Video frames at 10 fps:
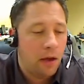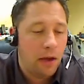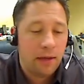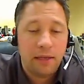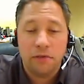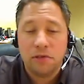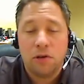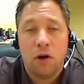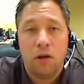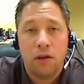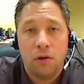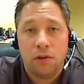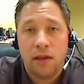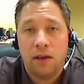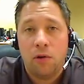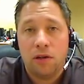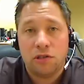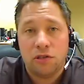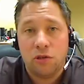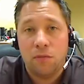Uh, give us a call here with any
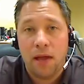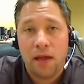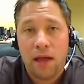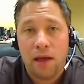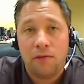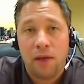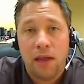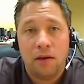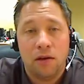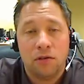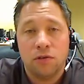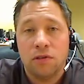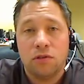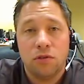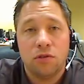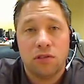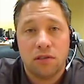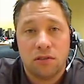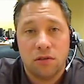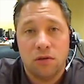questions you may have, 800
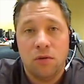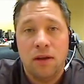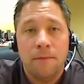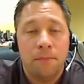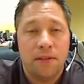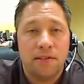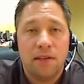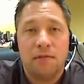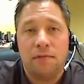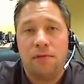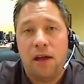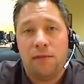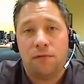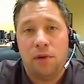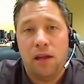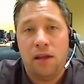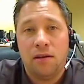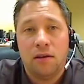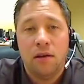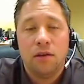262
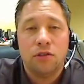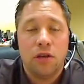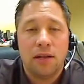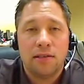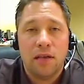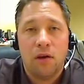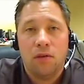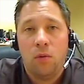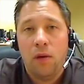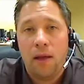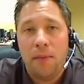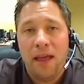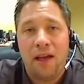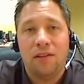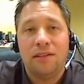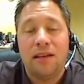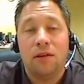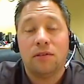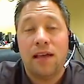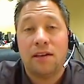7538. Check us out on the web,
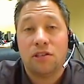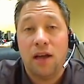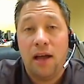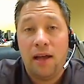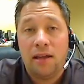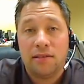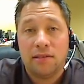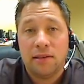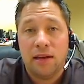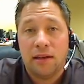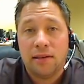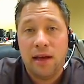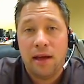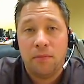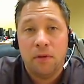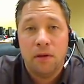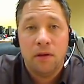allendale inc.com.